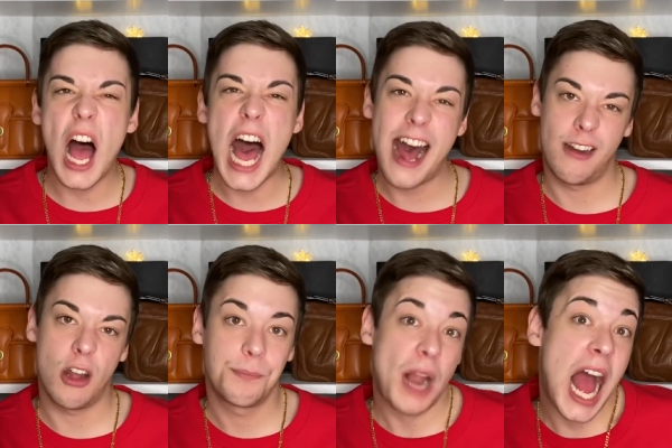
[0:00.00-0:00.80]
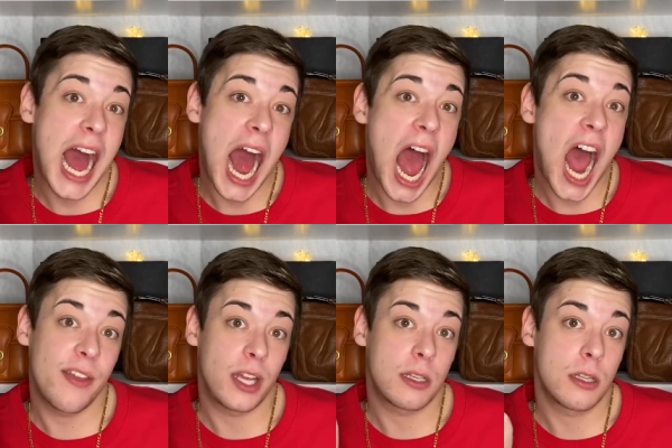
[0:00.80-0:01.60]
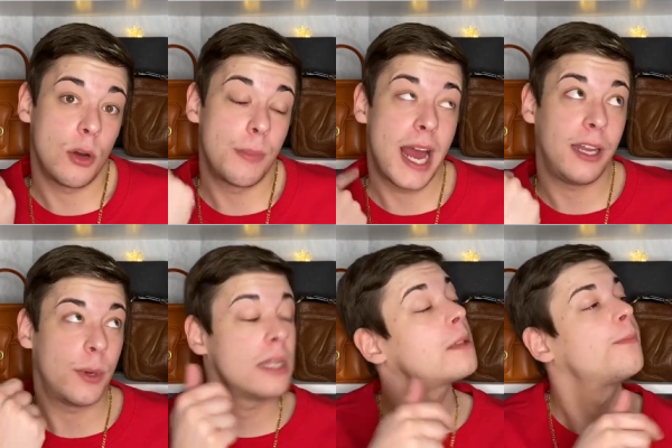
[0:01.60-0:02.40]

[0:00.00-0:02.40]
I don't know. I think so. But anyways.